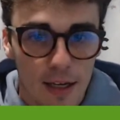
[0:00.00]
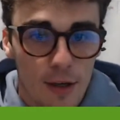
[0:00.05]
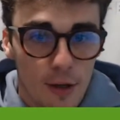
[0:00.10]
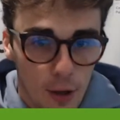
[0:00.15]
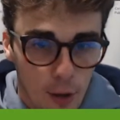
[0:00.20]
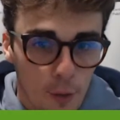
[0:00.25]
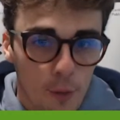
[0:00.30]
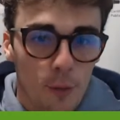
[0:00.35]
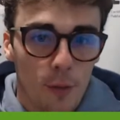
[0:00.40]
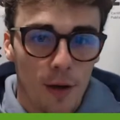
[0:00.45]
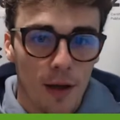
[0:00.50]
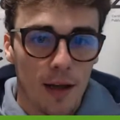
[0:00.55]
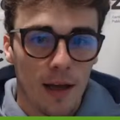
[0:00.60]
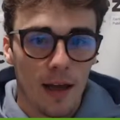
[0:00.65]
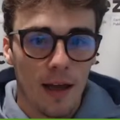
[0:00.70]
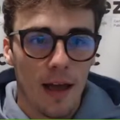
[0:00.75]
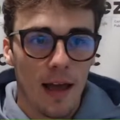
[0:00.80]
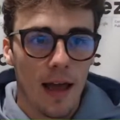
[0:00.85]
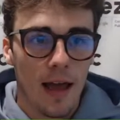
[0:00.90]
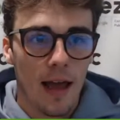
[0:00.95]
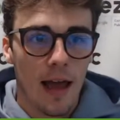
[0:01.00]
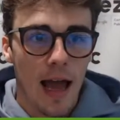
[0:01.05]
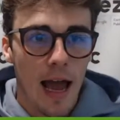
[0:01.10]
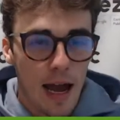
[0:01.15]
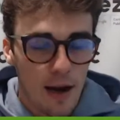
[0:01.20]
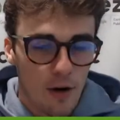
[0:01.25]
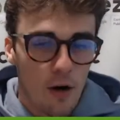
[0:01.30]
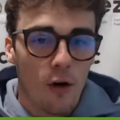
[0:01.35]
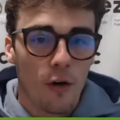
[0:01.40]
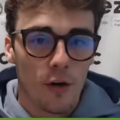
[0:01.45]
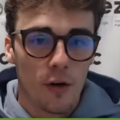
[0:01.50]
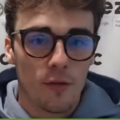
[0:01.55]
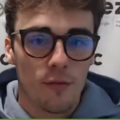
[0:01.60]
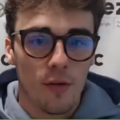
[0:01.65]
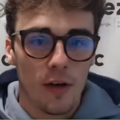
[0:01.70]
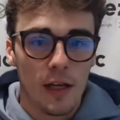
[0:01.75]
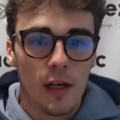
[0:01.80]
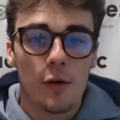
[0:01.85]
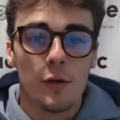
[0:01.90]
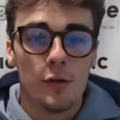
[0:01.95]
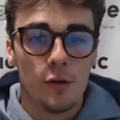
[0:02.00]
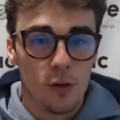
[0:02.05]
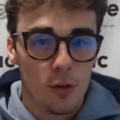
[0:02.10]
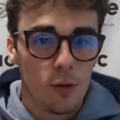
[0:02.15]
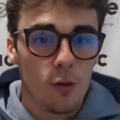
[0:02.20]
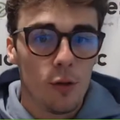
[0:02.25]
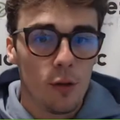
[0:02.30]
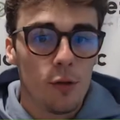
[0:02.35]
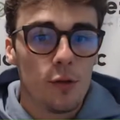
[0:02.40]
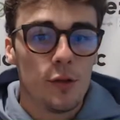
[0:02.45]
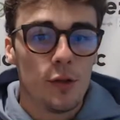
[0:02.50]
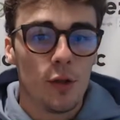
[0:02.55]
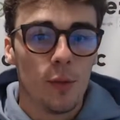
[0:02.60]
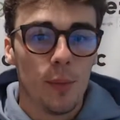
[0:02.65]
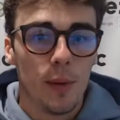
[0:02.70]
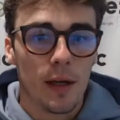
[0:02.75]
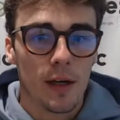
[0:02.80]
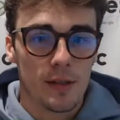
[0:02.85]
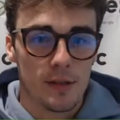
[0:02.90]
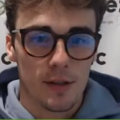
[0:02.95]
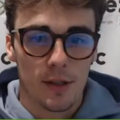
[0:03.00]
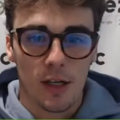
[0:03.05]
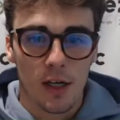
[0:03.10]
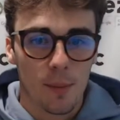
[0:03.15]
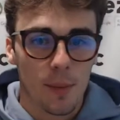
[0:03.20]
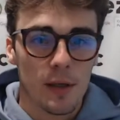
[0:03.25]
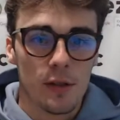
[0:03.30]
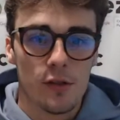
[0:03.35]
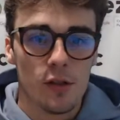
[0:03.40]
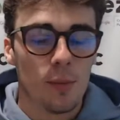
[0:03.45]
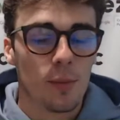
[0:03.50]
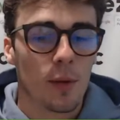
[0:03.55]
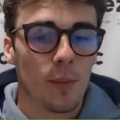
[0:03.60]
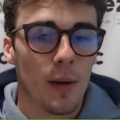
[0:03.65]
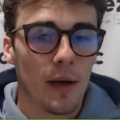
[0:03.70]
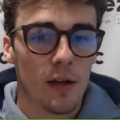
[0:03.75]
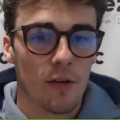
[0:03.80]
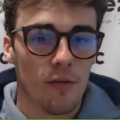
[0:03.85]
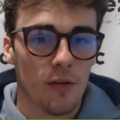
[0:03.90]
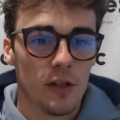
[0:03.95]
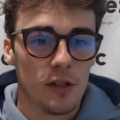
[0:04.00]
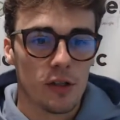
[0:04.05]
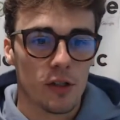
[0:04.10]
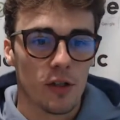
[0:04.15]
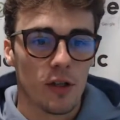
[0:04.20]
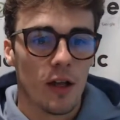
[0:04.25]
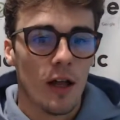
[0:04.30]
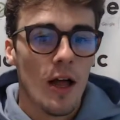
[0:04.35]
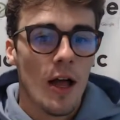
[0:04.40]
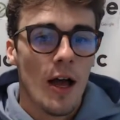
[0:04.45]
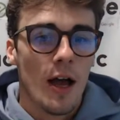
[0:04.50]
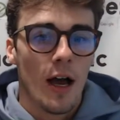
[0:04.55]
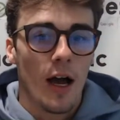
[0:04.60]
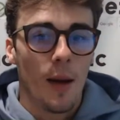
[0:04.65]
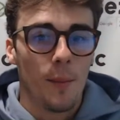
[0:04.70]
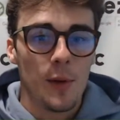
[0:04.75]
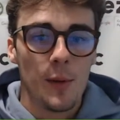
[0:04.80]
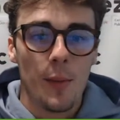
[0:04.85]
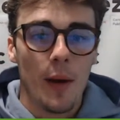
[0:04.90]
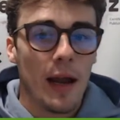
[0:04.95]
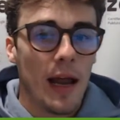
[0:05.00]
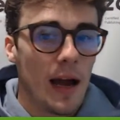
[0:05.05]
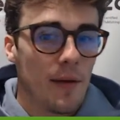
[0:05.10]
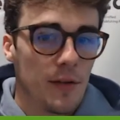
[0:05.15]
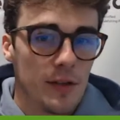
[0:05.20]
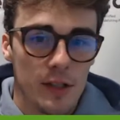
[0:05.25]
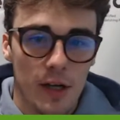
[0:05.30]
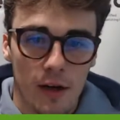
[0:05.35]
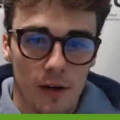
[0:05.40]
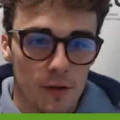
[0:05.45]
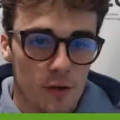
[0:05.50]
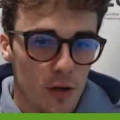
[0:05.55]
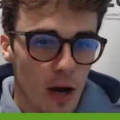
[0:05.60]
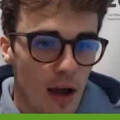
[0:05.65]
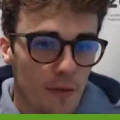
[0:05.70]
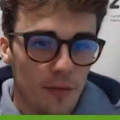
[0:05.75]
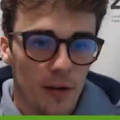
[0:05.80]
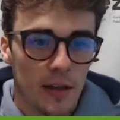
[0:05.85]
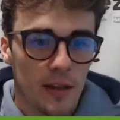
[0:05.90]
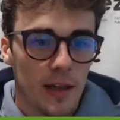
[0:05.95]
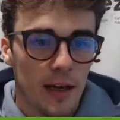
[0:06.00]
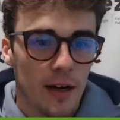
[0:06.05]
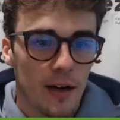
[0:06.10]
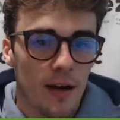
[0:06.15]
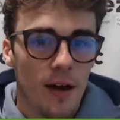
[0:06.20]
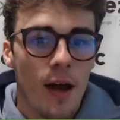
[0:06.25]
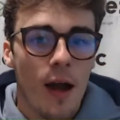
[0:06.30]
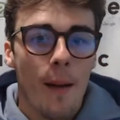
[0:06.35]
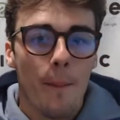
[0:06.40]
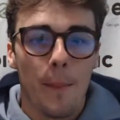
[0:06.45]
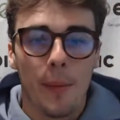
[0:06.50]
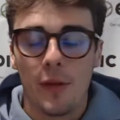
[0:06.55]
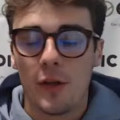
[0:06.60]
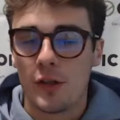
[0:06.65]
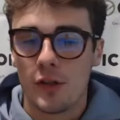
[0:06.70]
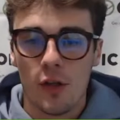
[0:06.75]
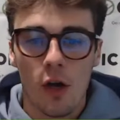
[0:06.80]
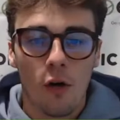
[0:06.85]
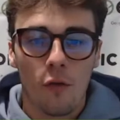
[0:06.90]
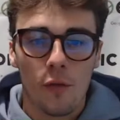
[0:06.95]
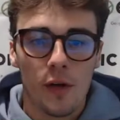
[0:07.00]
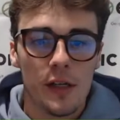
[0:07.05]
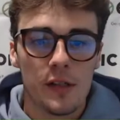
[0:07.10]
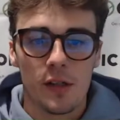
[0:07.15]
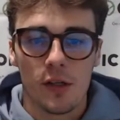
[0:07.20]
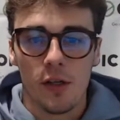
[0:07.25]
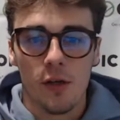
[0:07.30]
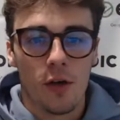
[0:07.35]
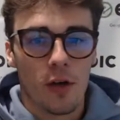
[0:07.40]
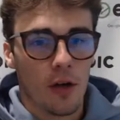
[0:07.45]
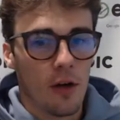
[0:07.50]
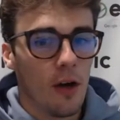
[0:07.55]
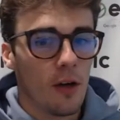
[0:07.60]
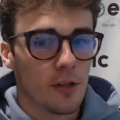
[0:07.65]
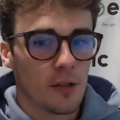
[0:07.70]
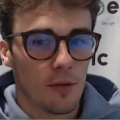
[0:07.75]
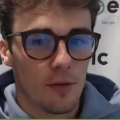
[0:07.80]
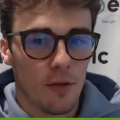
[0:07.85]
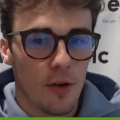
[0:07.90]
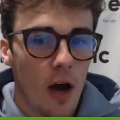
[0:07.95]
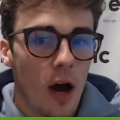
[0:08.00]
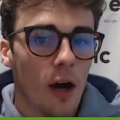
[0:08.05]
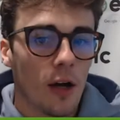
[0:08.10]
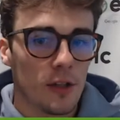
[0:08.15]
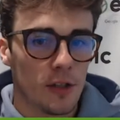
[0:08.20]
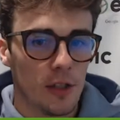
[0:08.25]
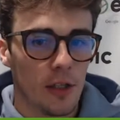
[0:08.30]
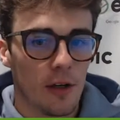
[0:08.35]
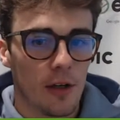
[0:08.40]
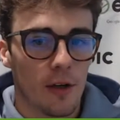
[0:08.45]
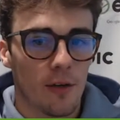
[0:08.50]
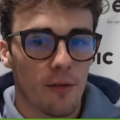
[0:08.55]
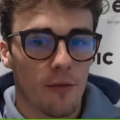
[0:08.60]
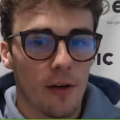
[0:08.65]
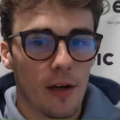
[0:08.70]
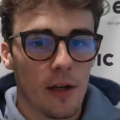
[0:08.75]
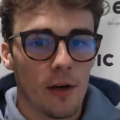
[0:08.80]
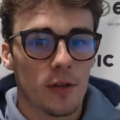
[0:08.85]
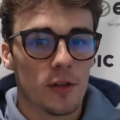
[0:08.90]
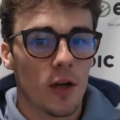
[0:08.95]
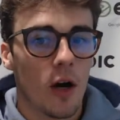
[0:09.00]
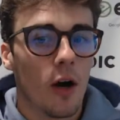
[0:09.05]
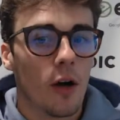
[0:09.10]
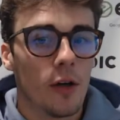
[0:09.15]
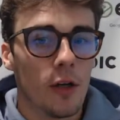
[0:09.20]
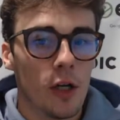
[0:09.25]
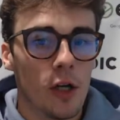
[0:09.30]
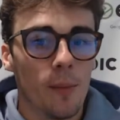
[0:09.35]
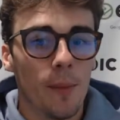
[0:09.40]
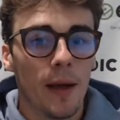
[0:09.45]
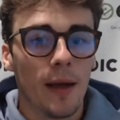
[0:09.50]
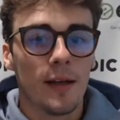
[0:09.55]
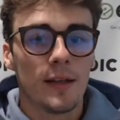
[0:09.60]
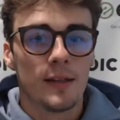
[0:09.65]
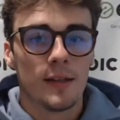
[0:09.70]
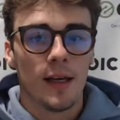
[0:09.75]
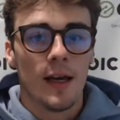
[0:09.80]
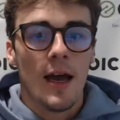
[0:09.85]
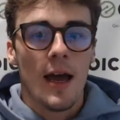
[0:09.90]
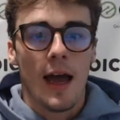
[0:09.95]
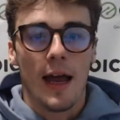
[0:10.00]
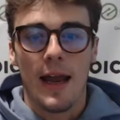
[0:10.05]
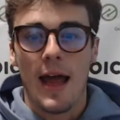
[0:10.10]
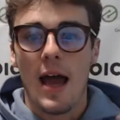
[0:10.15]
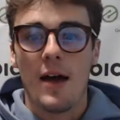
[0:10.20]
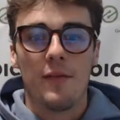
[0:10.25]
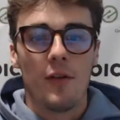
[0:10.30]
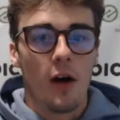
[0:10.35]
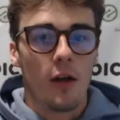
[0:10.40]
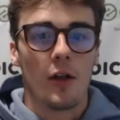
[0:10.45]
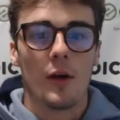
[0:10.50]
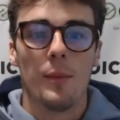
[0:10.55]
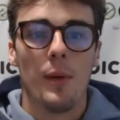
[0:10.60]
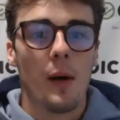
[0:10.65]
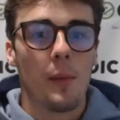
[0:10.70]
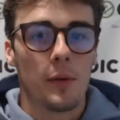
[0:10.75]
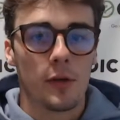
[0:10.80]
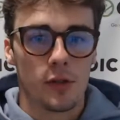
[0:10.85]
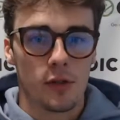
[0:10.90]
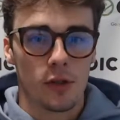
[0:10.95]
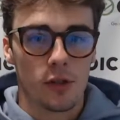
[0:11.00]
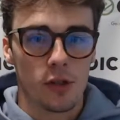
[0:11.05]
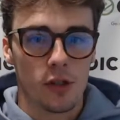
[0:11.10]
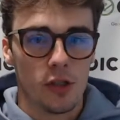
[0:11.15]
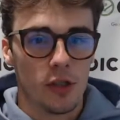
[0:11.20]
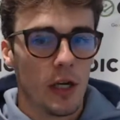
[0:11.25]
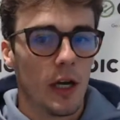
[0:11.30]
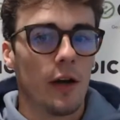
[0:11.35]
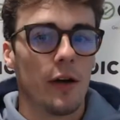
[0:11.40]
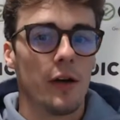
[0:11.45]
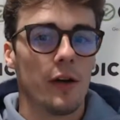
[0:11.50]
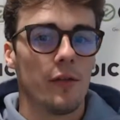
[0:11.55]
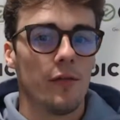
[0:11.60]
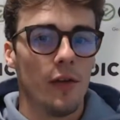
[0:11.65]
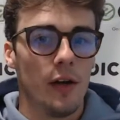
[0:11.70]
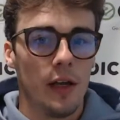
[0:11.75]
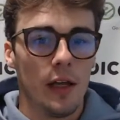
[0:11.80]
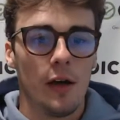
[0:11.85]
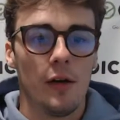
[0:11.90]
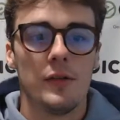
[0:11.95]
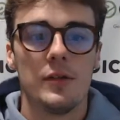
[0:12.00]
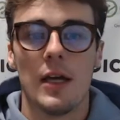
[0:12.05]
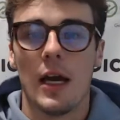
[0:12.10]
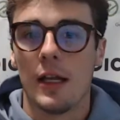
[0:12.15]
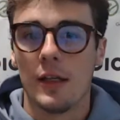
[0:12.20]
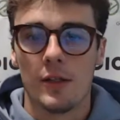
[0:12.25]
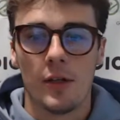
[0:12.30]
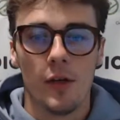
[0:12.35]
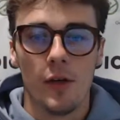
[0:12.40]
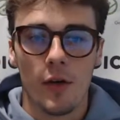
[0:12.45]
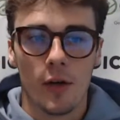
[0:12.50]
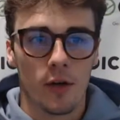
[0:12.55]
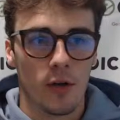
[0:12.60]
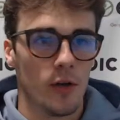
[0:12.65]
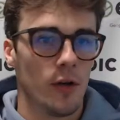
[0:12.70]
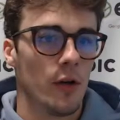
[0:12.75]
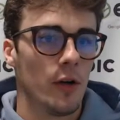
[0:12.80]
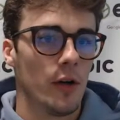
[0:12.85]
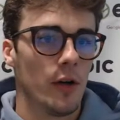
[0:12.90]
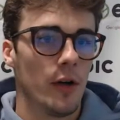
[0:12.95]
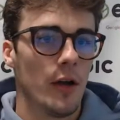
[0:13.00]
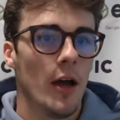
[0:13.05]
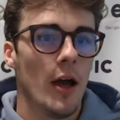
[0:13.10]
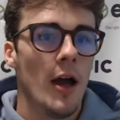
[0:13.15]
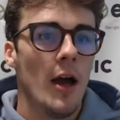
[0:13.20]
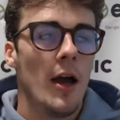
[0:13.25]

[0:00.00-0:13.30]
go add all your videos to YouTube because they're going to be super beneficial. You might have a ton of traffic there, but there's no reason you can also not share your videos on Humix and have other publishers share your videos, and so you can earn.